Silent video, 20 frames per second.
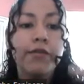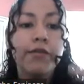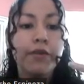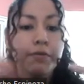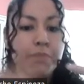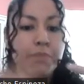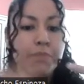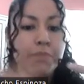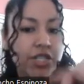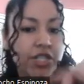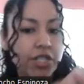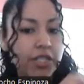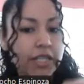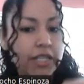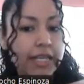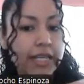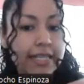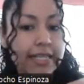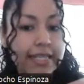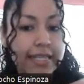
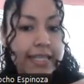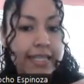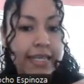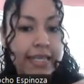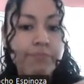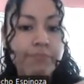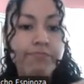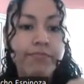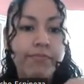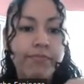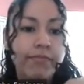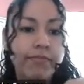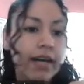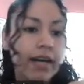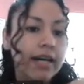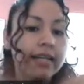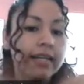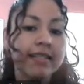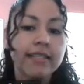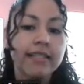Repetition is the key,
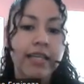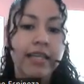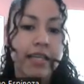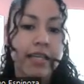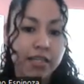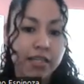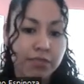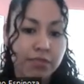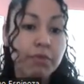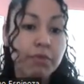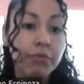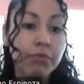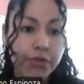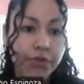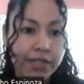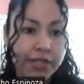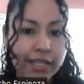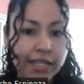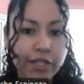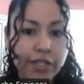as is
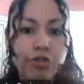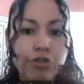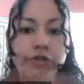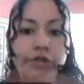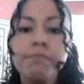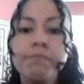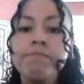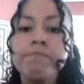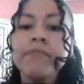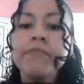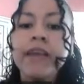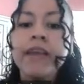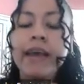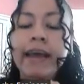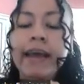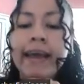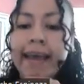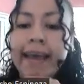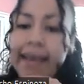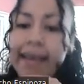memorization,
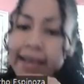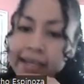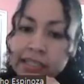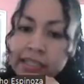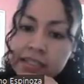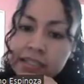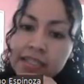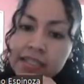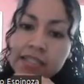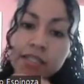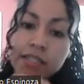and the